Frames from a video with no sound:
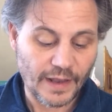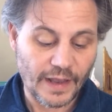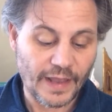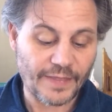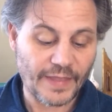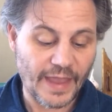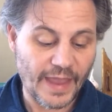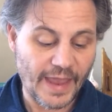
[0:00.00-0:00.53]

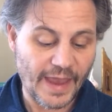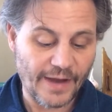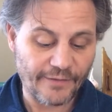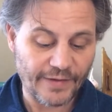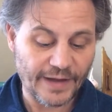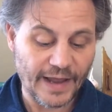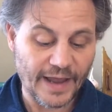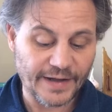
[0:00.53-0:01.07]
And
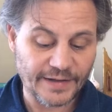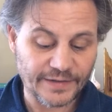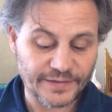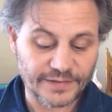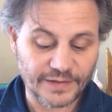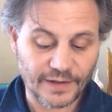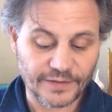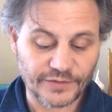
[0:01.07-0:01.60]
Aaron and his
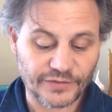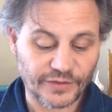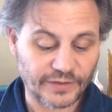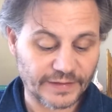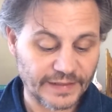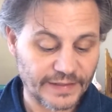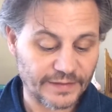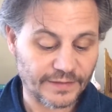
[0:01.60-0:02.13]
sons shall
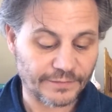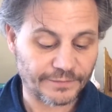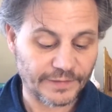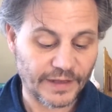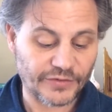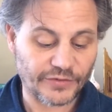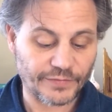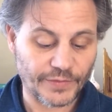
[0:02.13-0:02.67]
eat the
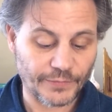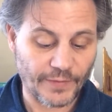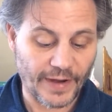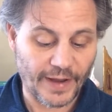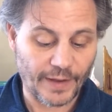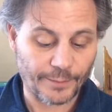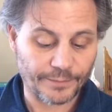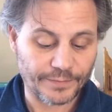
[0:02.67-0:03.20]
flesh of the
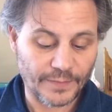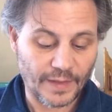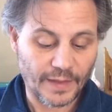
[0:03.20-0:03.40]
ram,